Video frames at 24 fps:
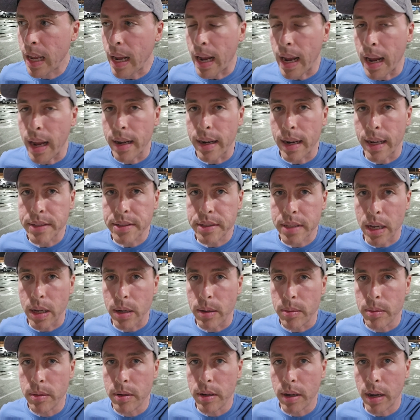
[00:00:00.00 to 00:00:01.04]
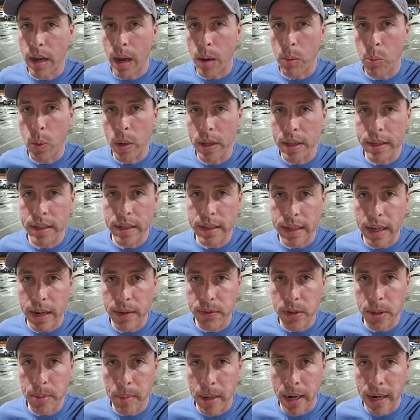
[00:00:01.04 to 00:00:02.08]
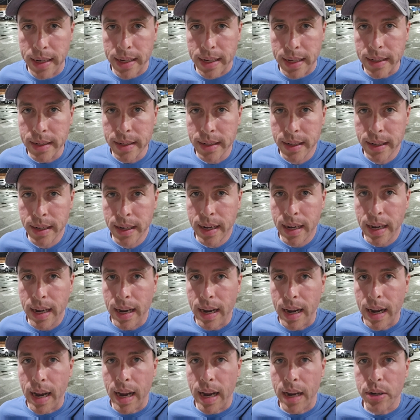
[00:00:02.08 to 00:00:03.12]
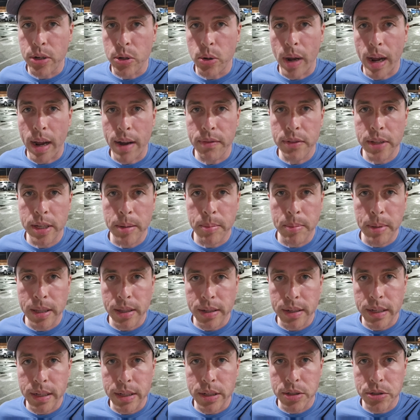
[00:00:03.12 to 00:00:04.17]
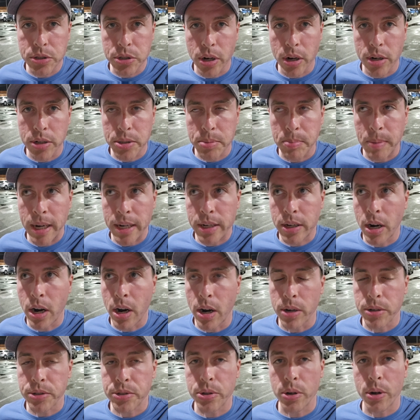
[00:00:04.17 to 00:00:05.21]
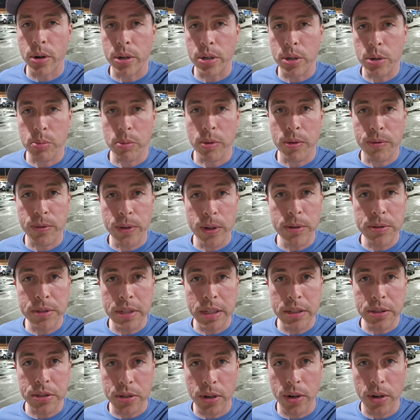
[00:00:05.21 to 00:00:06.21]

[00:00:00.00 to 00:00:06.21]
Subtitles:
And I said, I'm willing to give you money, and you have the ability to charge my car. So are you refusing